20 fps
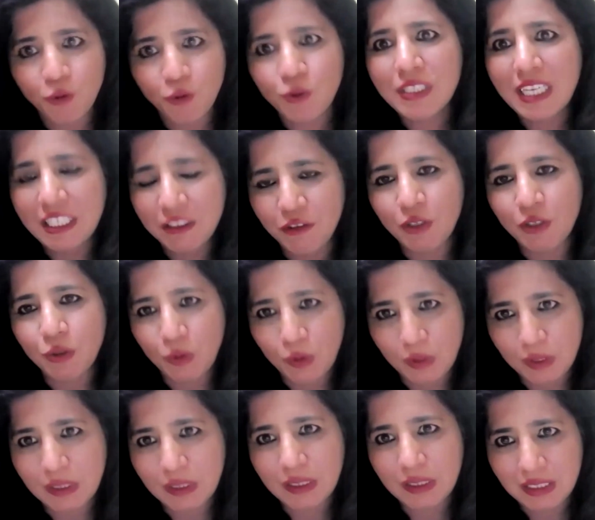food that we
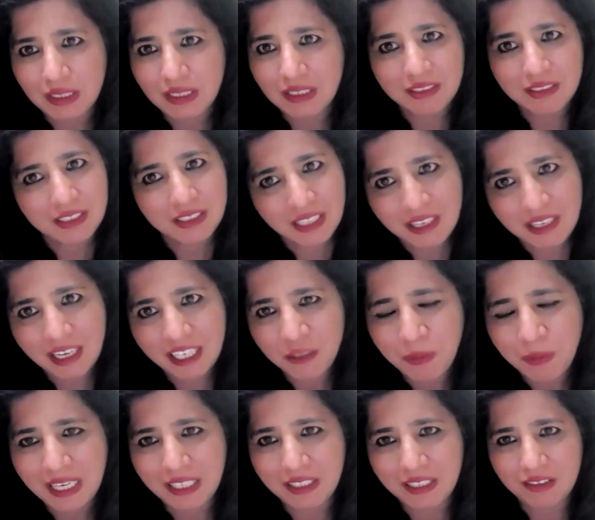cook? Is it the
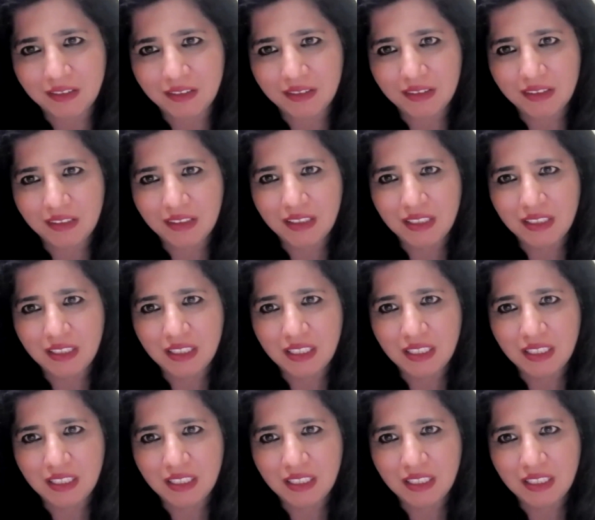right practice?